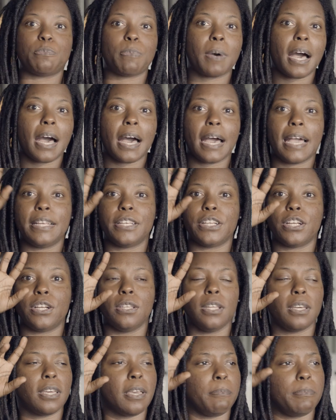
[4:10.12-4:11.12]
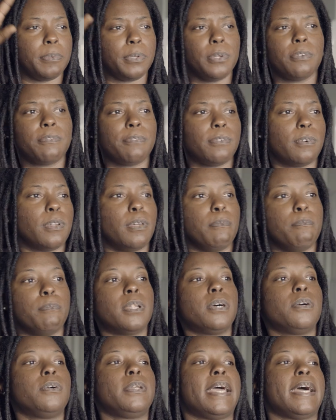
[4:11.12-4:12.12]
behind her looking beautiful and
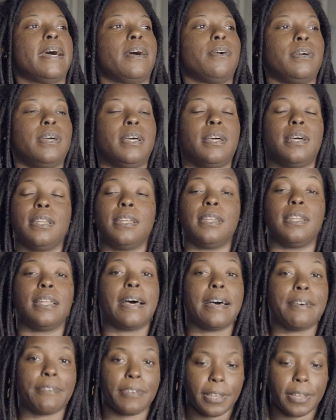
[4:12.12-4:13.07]
blown out. Love